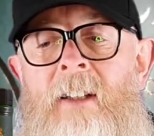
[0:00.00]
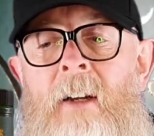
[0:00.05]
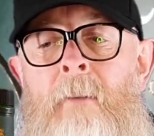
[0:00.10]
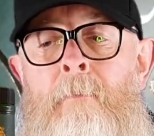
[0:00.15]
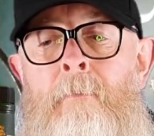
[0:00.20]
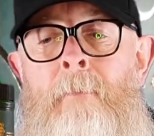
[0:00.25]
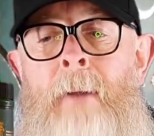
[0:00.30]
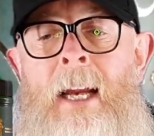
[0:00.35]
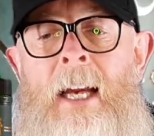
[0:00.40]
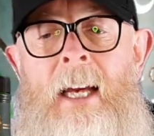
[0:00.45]
to
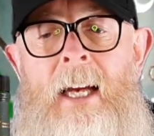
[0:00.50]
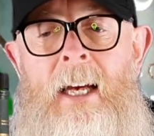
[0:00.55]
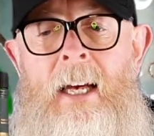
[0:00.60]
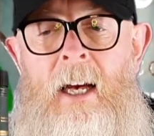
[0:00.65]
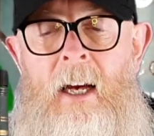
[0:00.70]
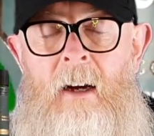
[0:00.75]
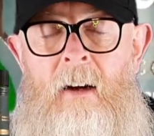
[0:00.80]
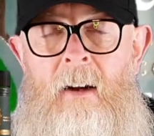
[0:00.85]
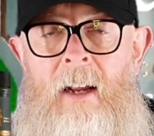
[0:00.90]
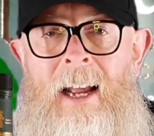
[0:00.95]

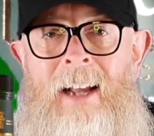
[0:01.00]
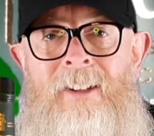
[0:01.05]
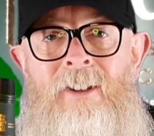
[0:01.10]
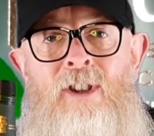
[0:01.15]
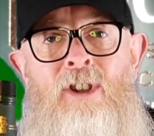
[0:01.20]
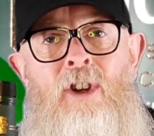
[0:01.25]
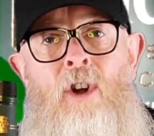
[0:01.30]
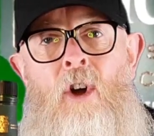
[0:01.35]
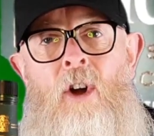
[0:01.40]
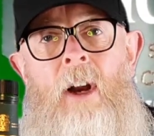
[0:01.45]
me,
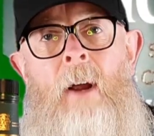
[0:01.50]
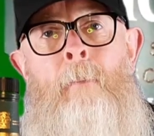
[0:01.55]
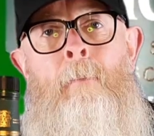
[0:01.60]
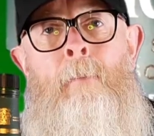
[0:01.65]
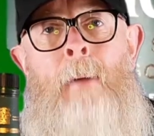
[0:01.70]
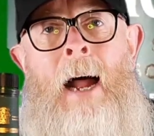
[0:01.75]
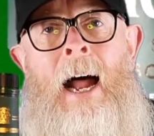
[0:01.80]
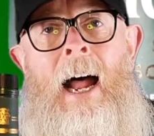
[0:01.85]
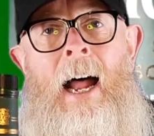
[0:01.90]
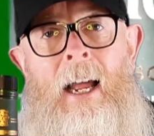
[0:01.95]
it's not a
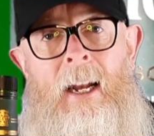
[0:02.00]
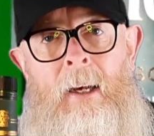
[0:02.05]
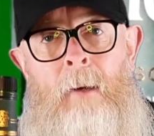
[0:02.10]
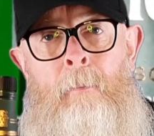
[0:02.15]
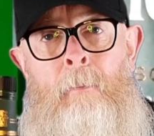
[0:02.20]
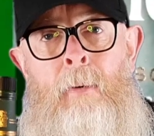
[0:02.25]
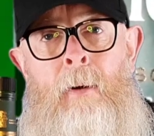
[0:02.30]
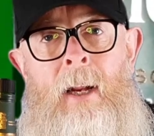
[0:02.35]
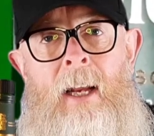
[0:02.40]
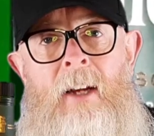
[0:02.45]
bad
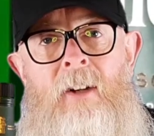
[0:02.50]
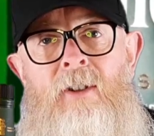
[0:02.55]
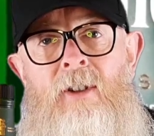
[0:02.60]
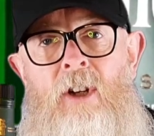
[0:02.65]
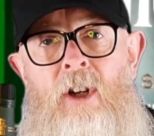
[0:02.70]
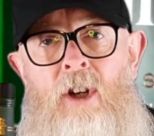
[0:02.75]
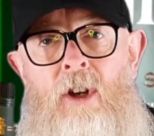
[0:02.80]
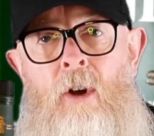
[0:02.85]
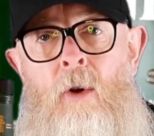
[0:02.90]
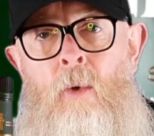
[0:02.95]
place
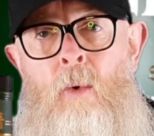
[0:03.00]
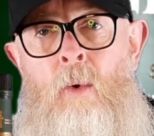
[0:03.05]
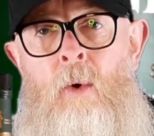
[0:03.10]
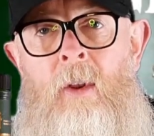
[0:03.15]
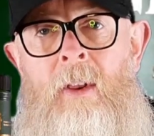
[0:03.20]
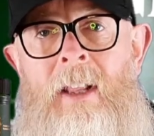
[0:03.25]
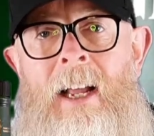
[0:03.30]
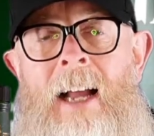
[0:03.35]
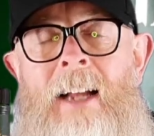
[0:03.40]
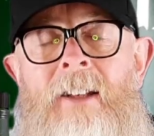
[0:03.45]
to go.
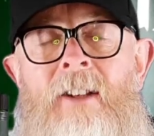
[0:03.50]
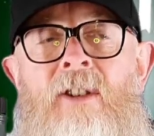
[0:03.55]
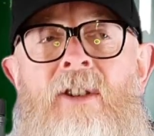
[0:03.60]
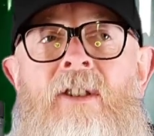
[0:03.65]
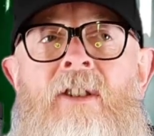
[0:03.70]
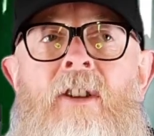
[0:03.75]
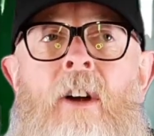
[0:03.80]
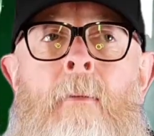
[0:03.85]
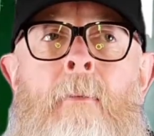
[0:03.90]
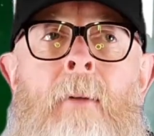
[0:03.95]
That's
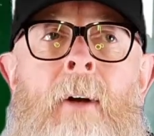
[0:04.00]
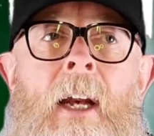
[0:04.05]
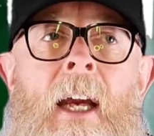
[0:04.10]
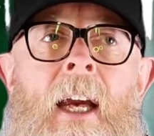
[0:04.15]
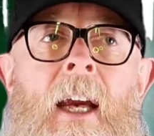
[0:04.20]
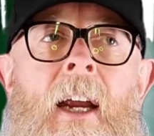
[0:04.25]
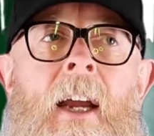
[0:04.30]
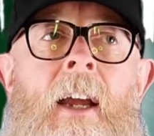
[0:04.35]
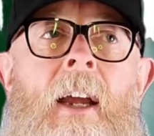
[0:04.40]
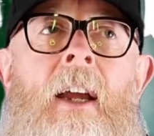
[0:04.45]

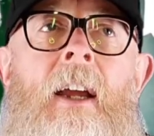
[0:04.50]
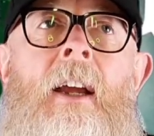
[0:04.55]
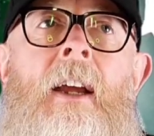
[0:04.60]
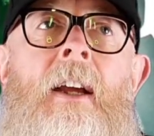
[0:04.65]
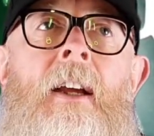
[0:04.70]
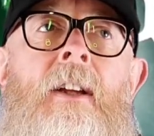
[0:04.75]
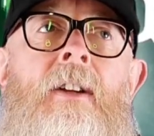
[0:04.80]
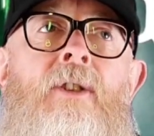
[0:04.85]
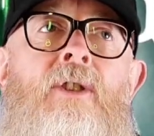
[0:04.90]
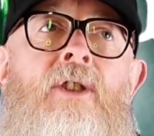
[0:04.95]
somebody
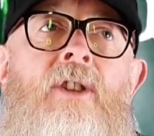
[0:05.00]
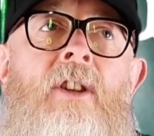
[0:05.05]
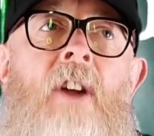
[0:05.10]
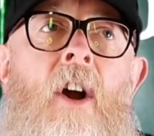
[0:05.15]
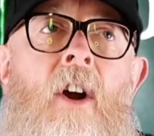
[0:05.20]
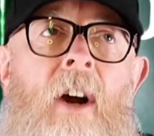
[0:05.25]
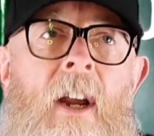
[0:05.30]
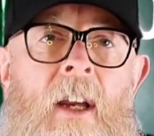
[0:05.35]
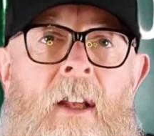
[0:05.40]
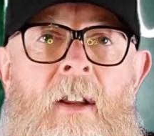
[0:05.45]

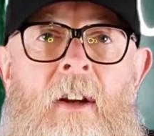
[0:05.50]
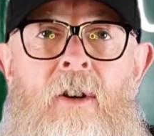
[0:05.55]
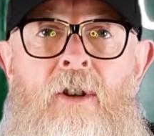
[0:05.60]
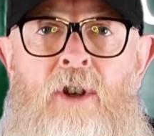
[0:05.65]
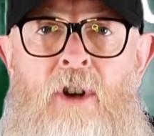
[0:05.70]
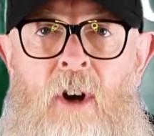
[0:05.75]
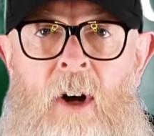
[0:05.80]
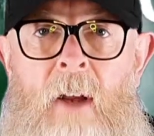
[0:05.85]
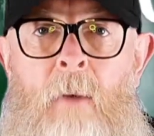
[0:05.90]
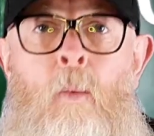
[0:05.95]
starting their
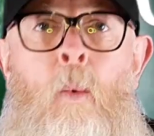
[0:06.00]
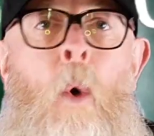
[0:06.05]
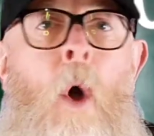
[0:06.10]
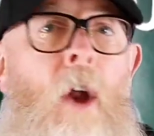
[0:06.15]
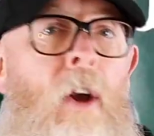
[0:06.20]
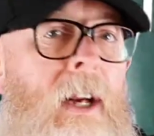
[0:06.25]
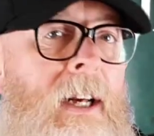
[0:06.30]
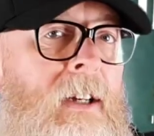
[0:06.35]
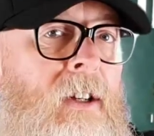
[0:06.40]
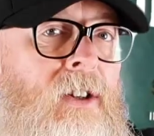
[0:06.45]
journey,
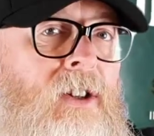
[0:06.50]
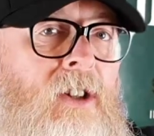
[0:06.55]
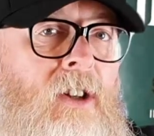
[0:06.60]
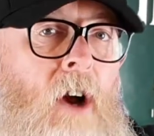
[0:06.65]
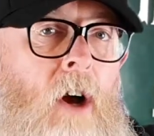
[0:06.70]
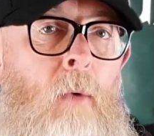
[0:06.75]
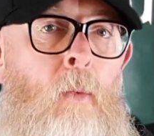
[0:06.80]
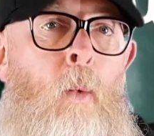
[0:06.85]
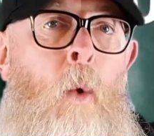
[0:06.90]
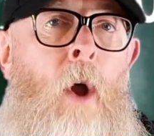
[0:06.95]
wanting
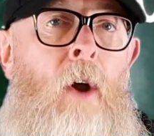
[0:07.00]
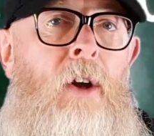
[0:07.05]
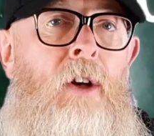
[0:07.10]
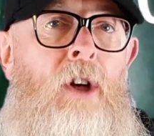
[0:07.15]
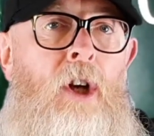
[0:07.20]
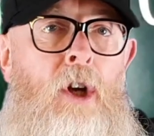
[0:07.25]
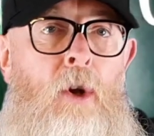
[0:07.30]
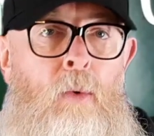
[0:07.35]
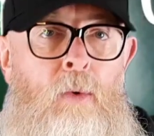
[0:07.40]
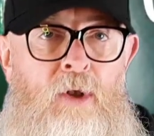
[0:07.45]

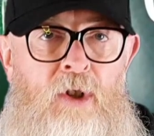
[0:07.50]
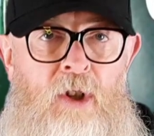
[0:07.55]
to go